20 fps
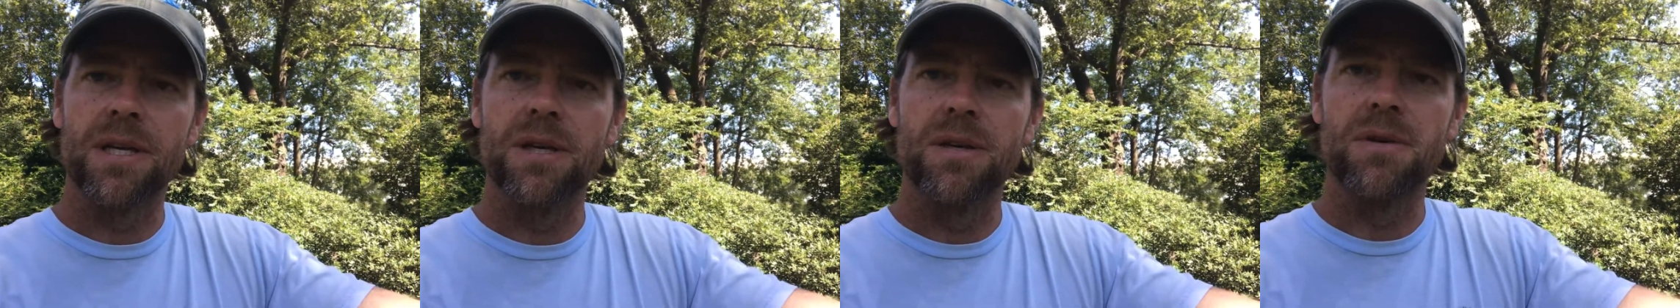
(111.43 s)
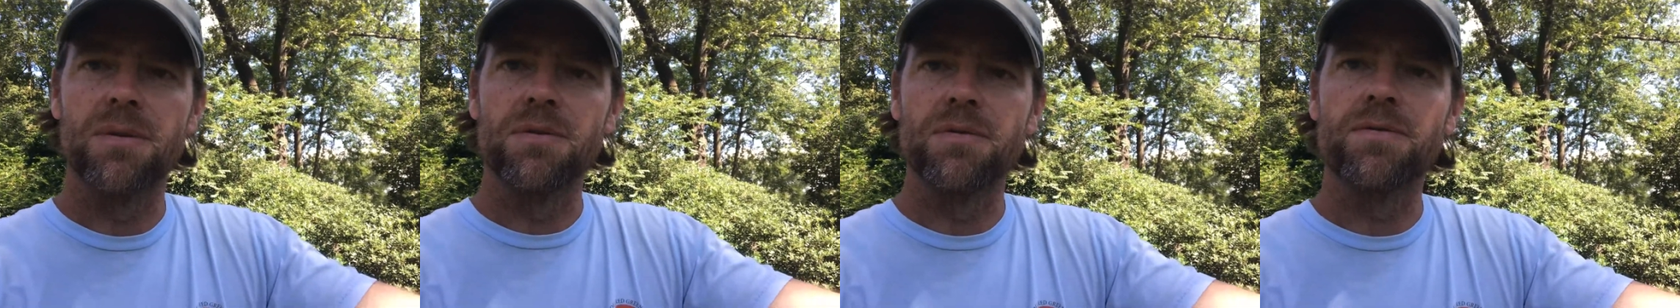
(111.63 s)

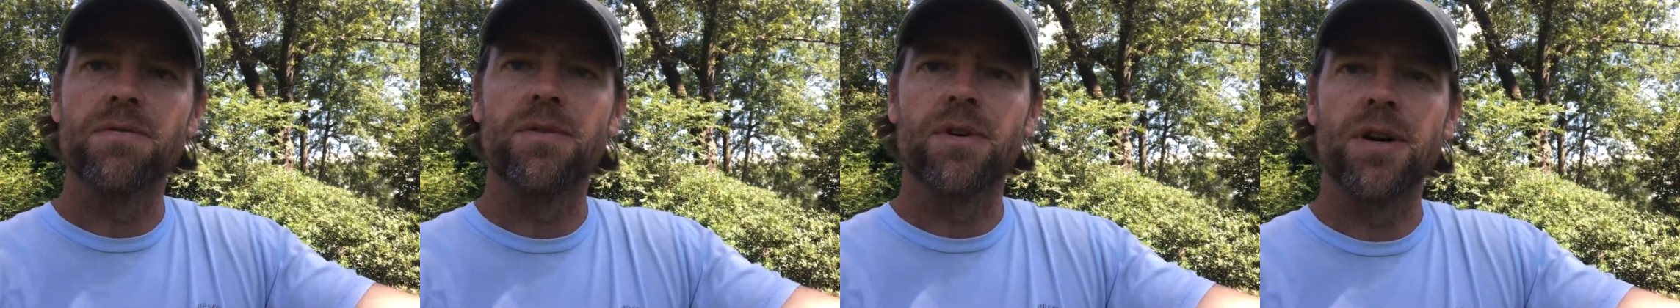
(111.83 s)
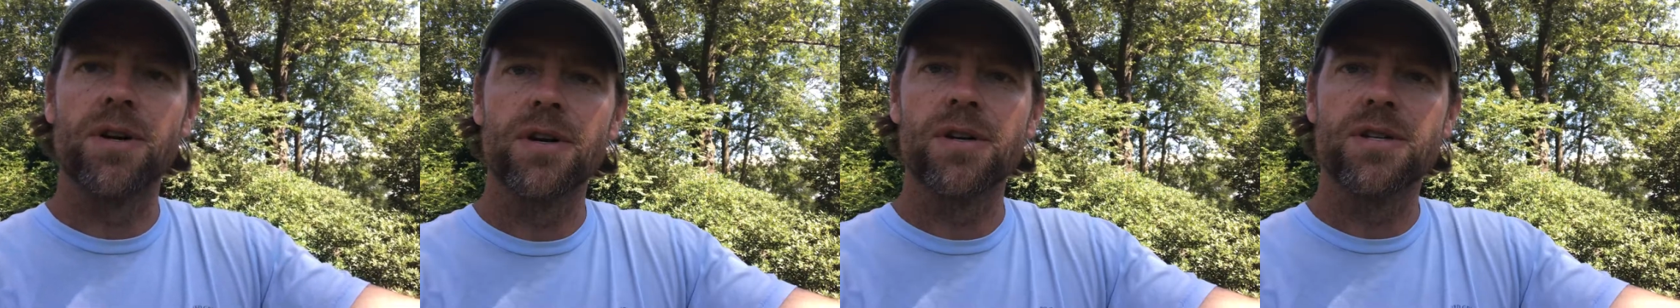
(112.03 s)
you
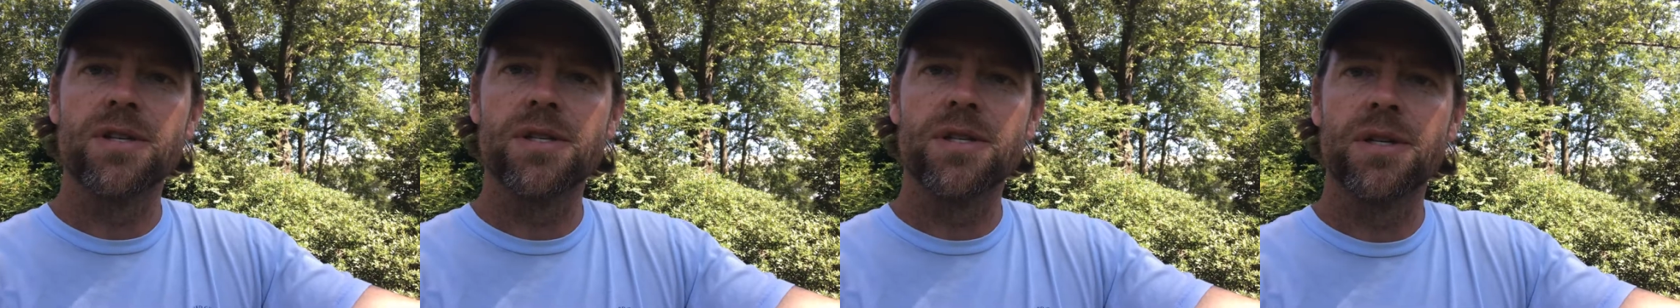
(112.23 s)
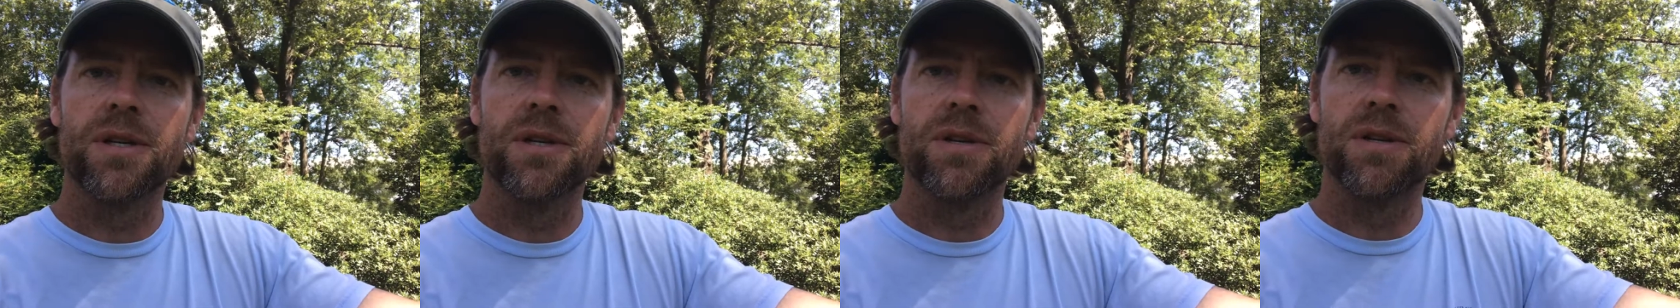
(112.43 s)

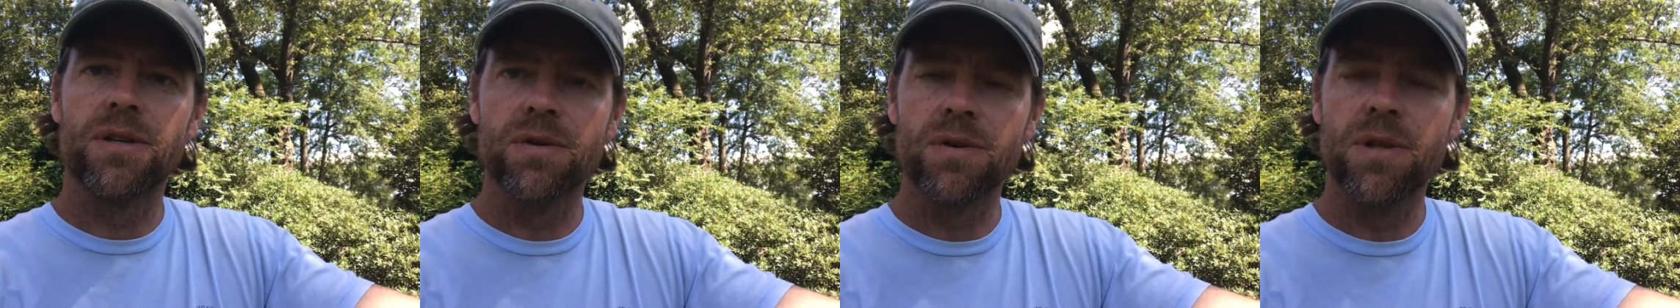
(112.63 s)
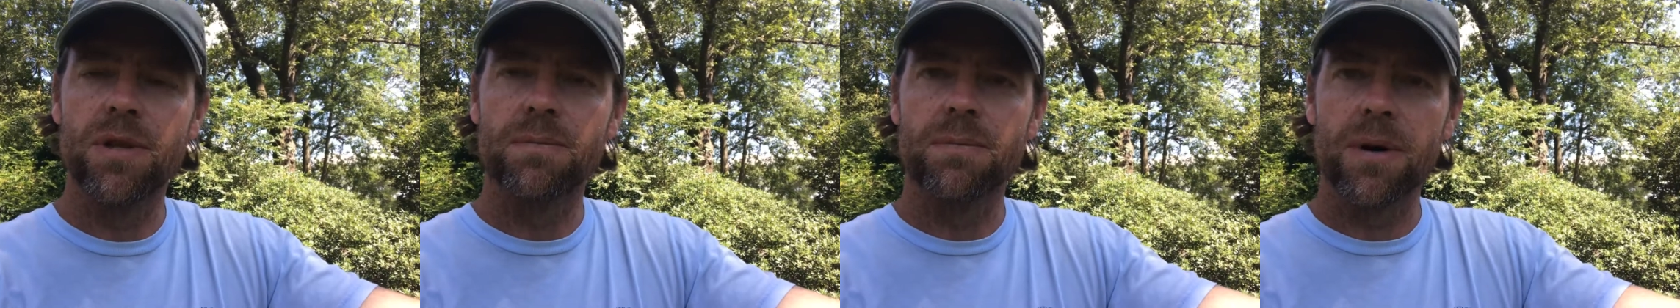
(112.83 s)
first
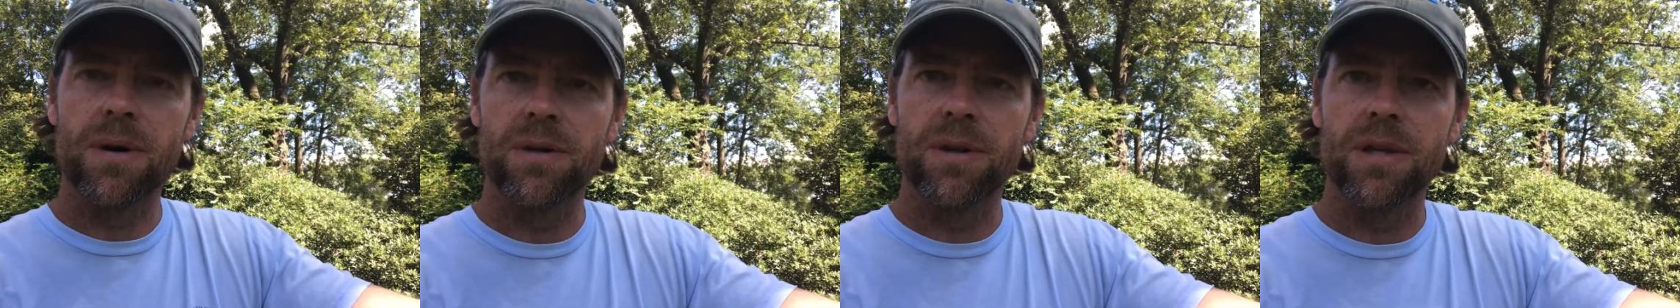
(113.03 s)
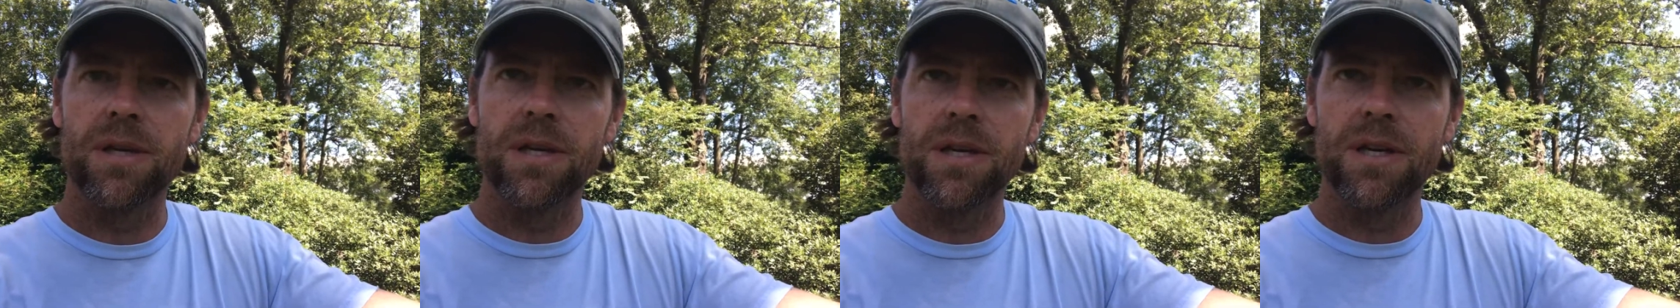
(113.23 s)
do
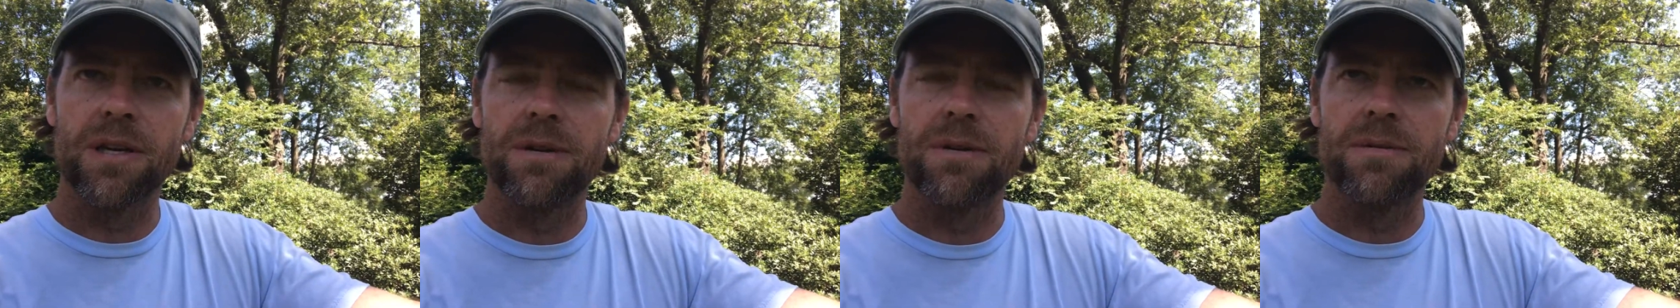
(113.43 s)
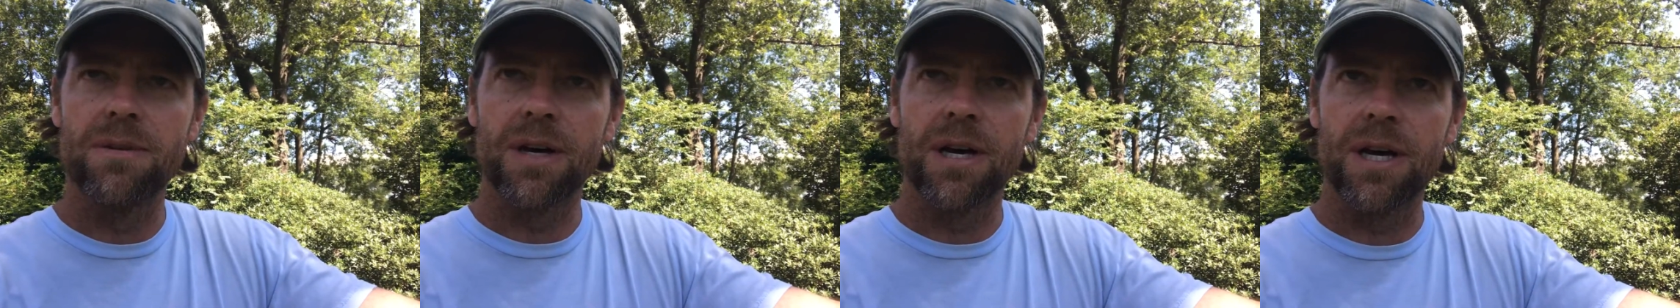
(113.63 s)
the